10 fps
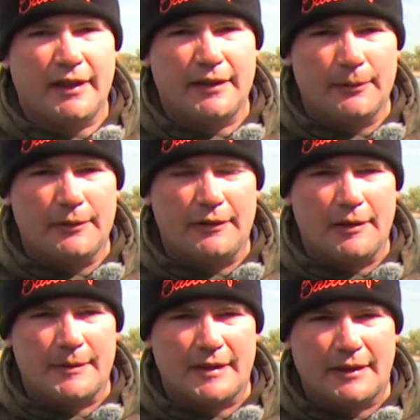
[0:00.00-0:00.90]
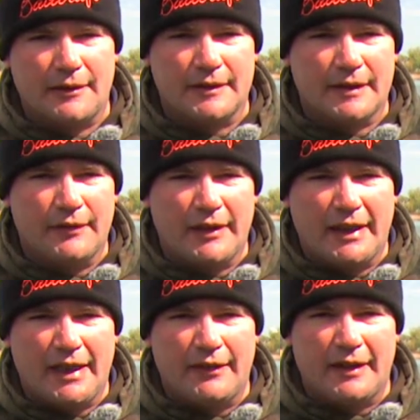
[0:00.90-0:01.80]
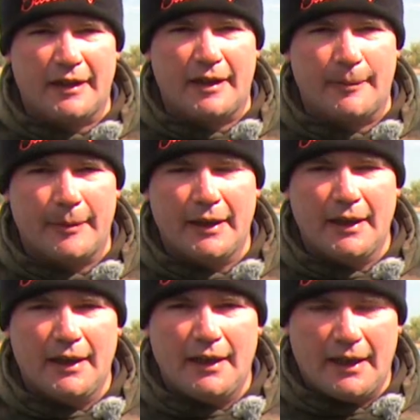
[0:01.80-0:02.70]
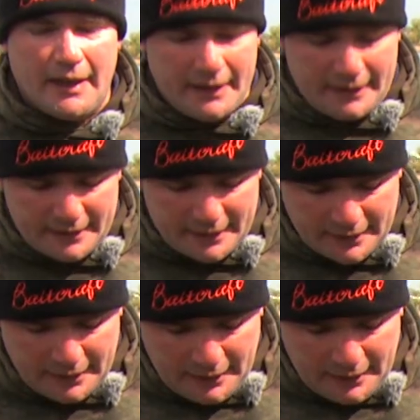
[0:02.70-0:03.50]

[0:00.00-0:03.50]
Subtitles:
underwater obstacles and very heavy carp, and I